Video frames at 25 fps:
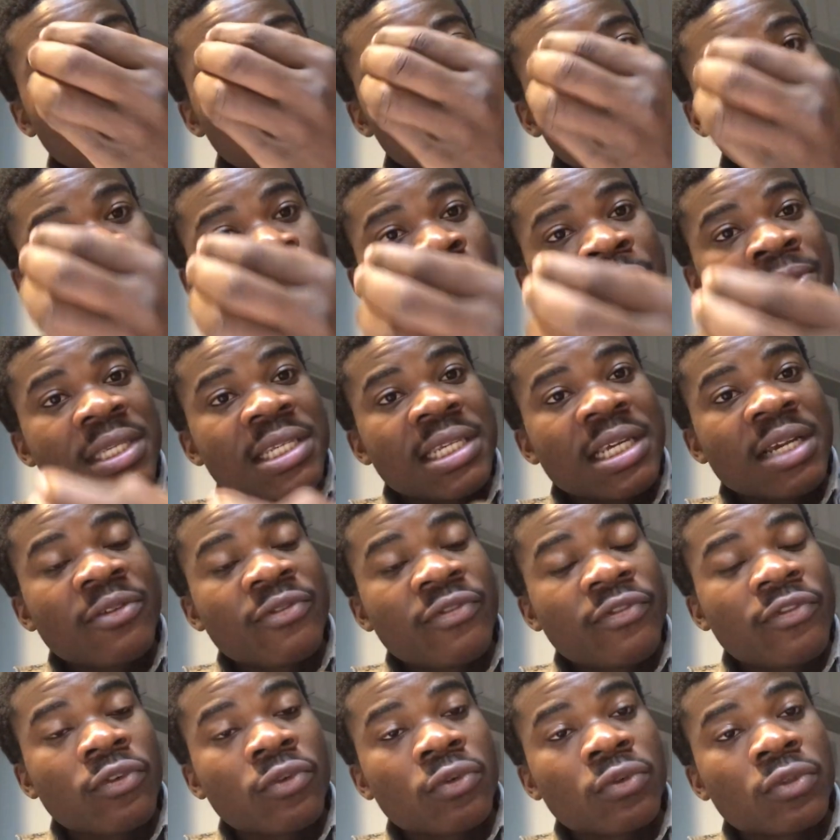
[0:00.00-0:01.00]
substantial
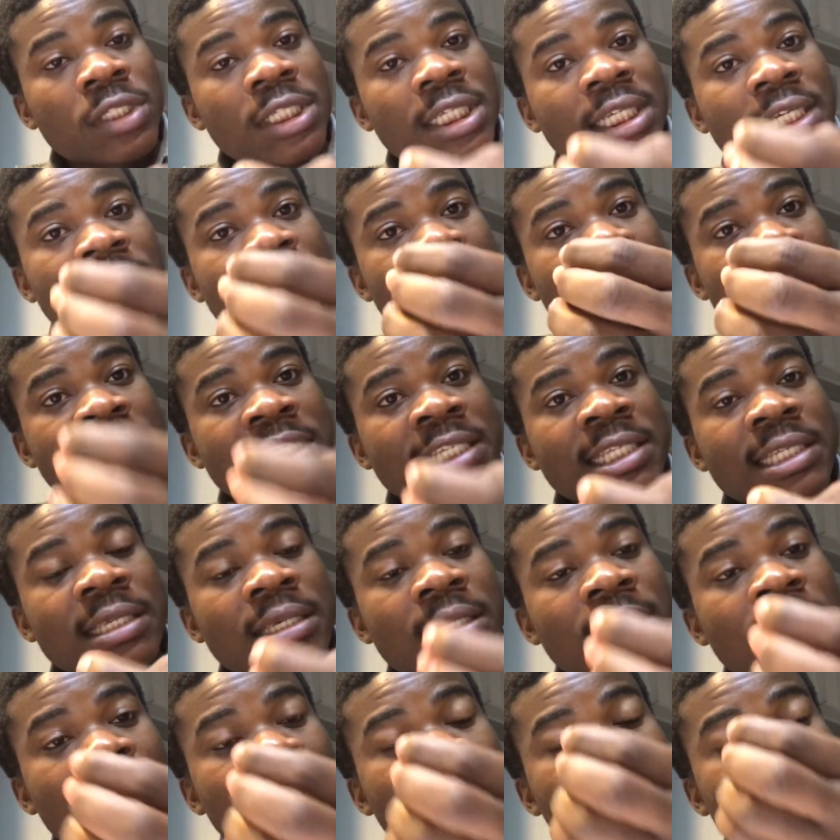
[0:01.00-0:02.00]
fruit is
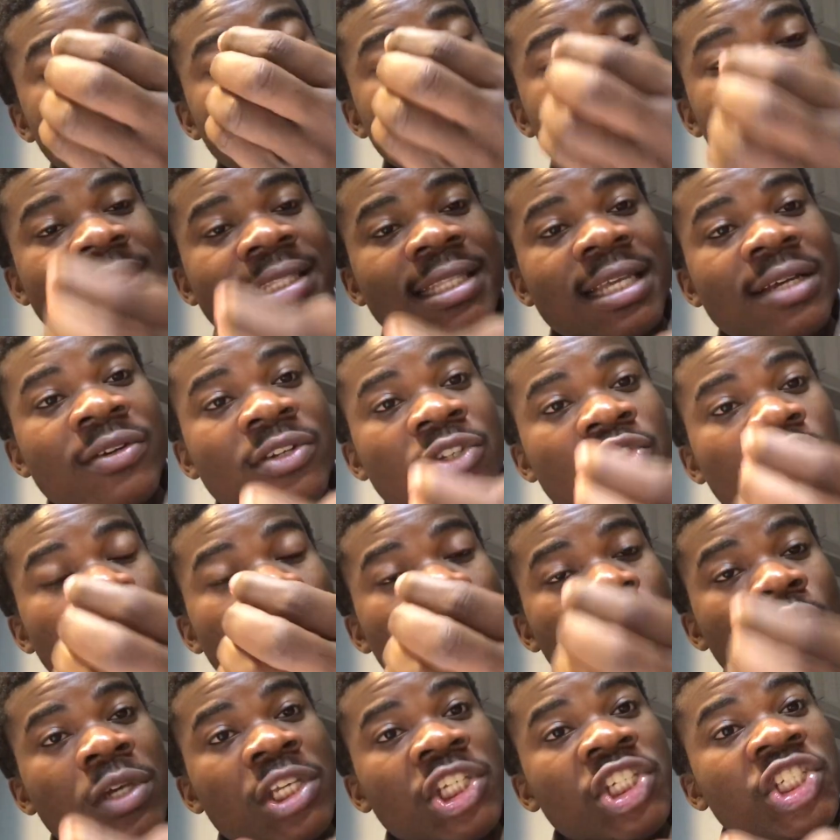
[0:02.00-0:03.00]
there is
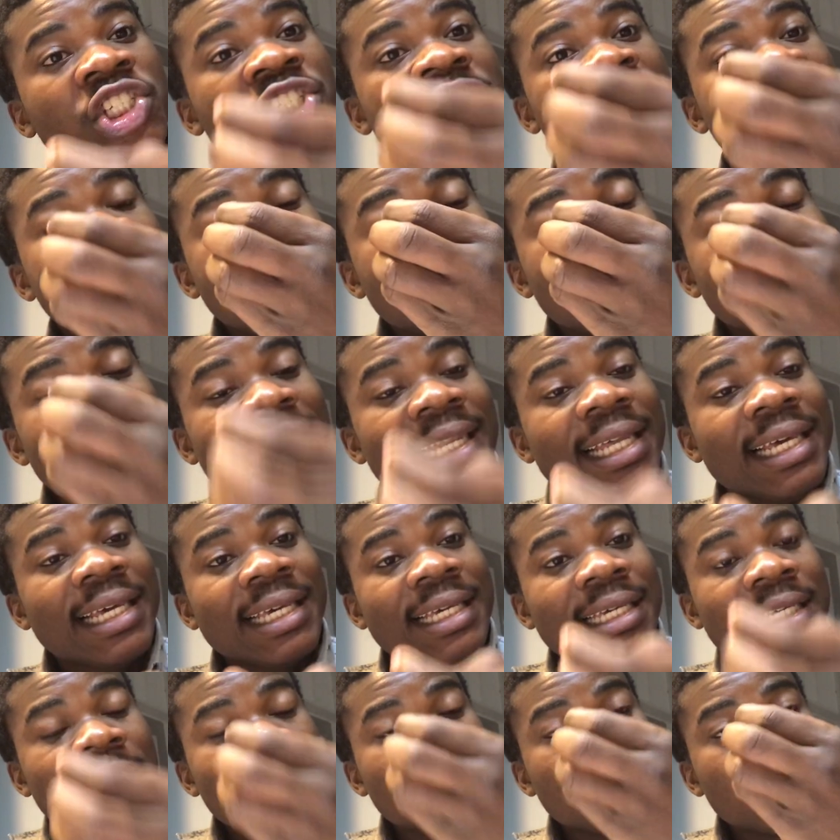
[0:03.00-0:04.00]
always
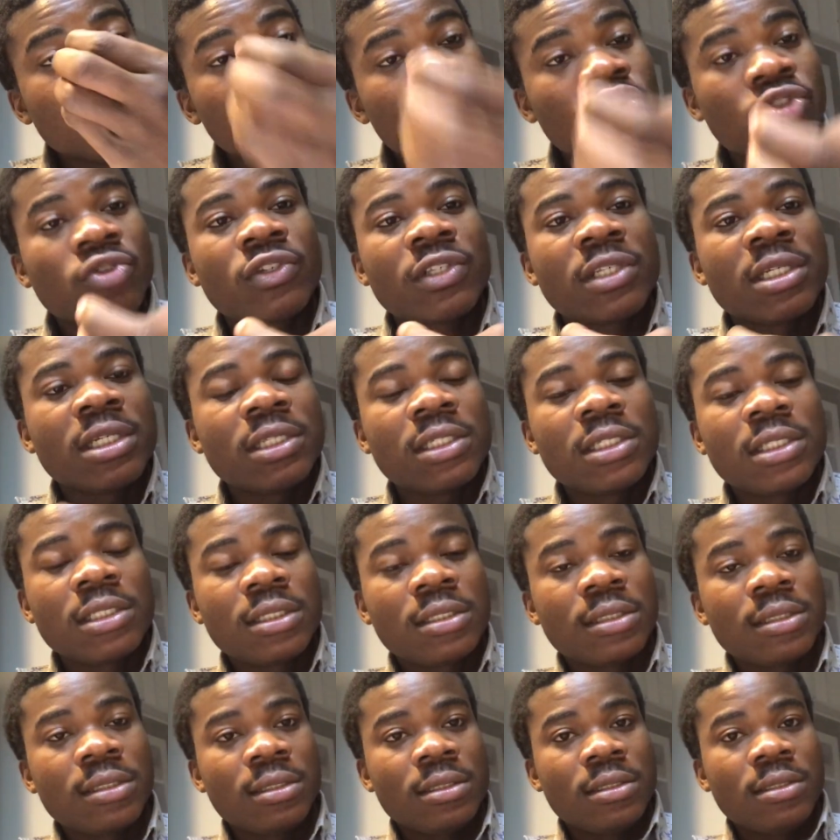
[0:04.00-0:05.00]
delay in justice.
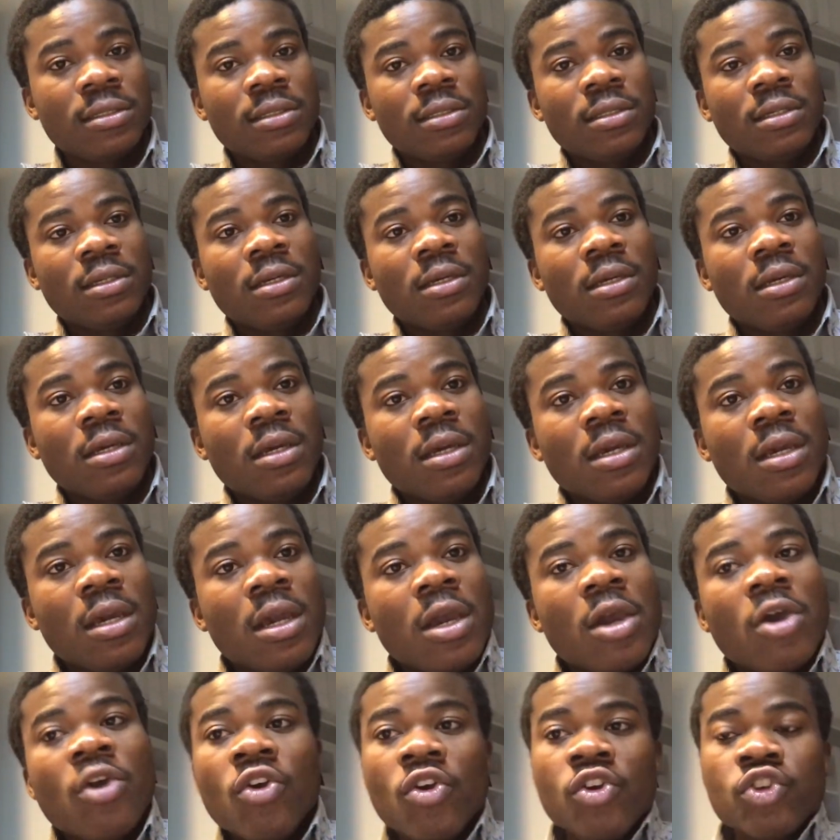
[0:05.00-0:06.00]

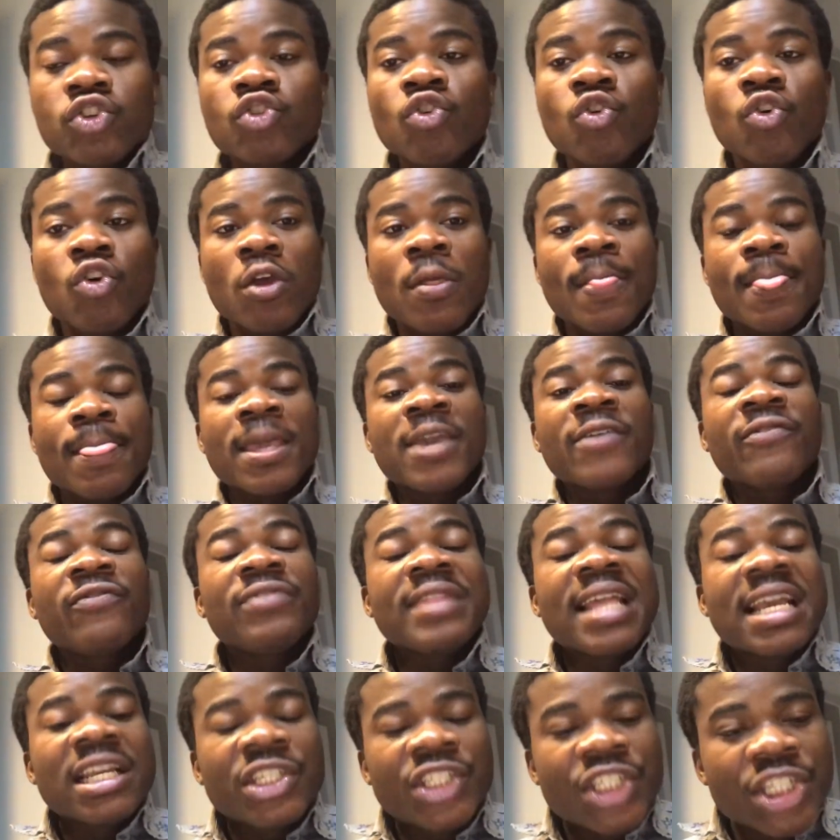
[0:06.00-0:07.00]
So if
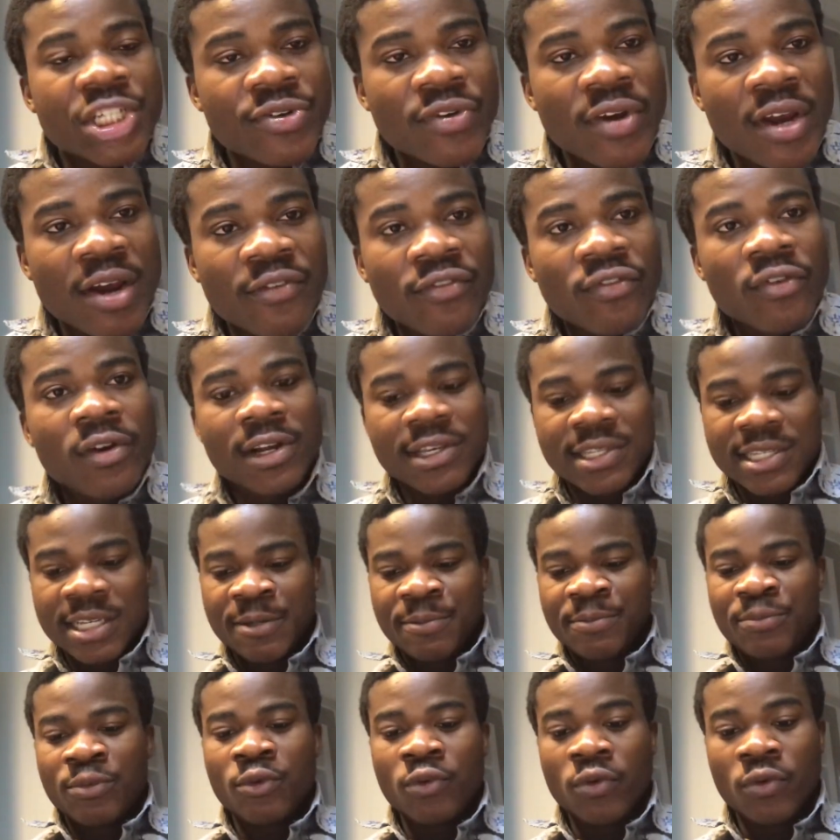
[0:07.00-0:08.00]
Nigerian, for
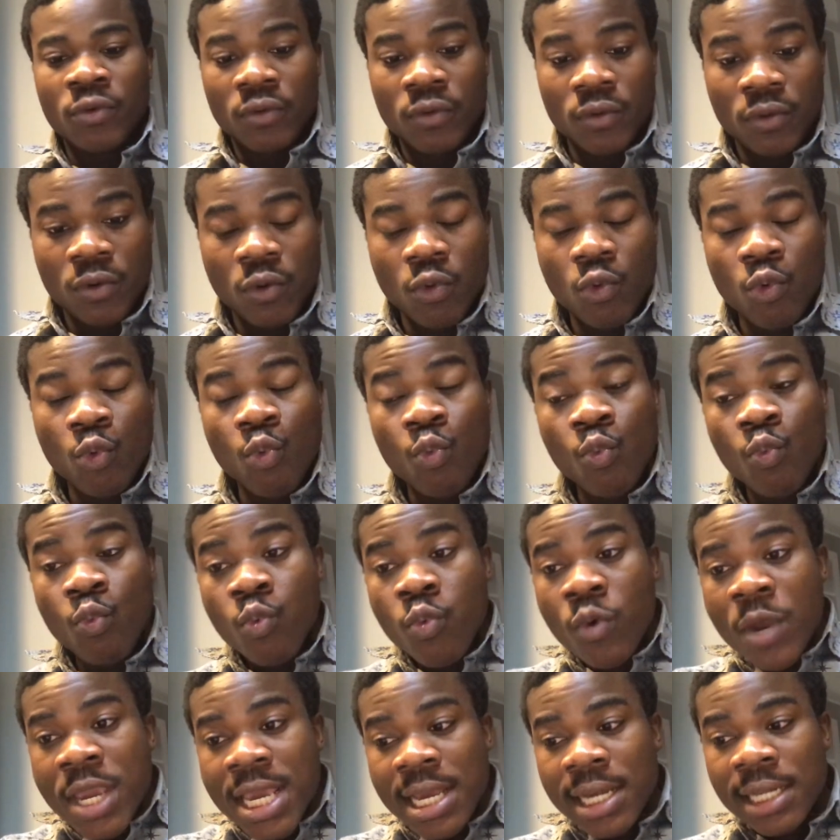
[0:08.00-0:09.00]
example,
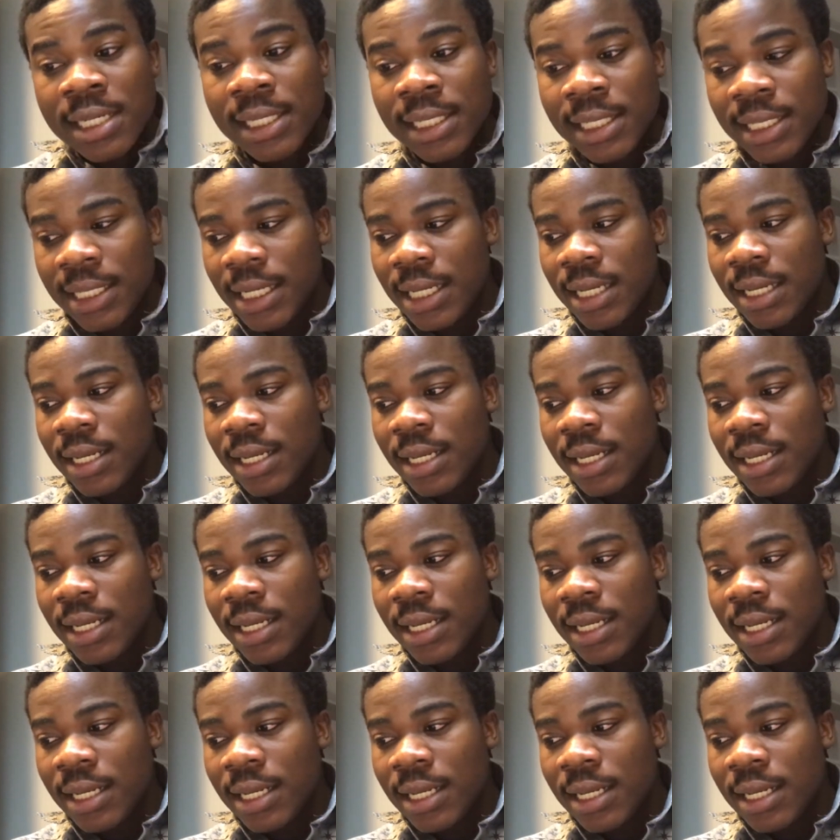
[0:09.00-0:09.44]
will